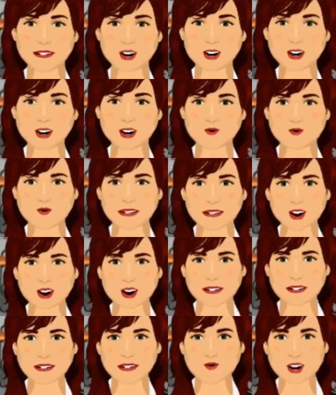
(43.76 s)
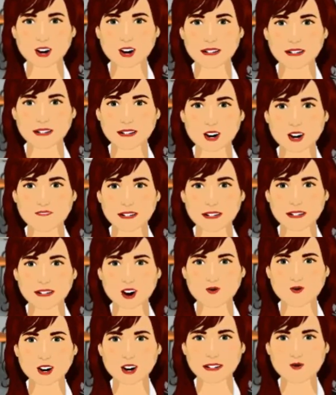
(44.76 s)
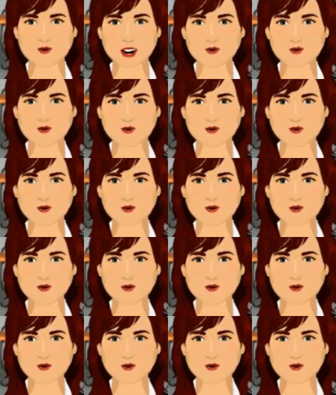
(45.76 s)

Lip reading: Then we also had several grants